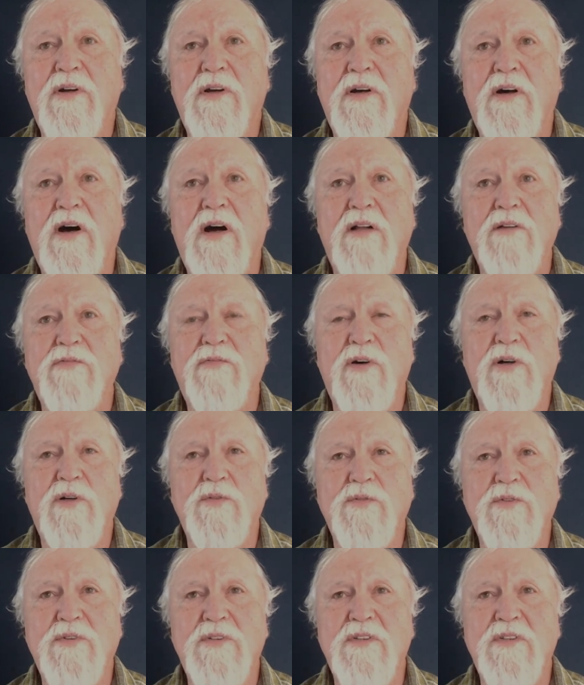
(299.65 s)
all
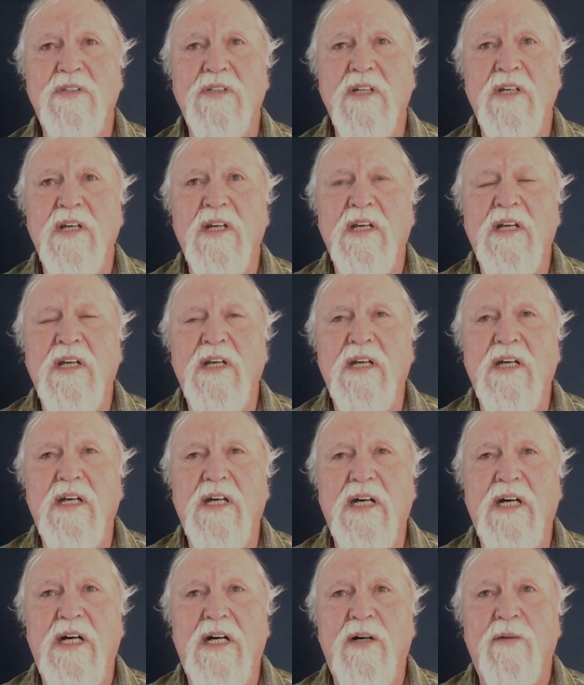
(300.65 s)
folks.
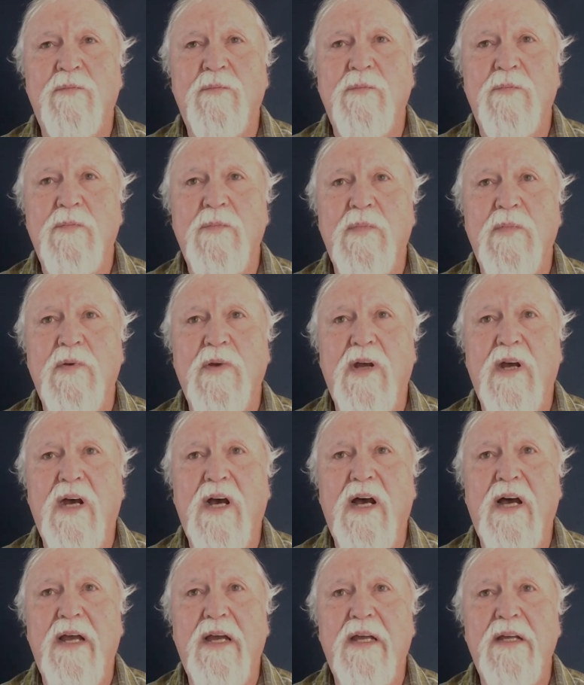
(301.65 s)
Um,
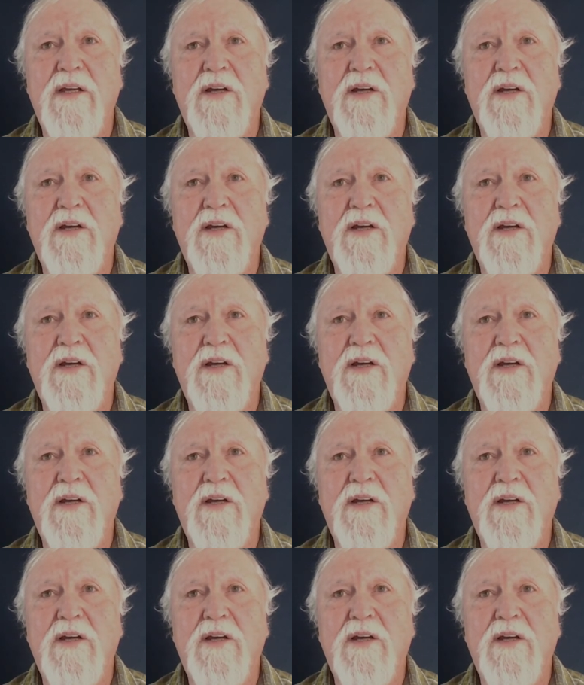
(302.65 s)
I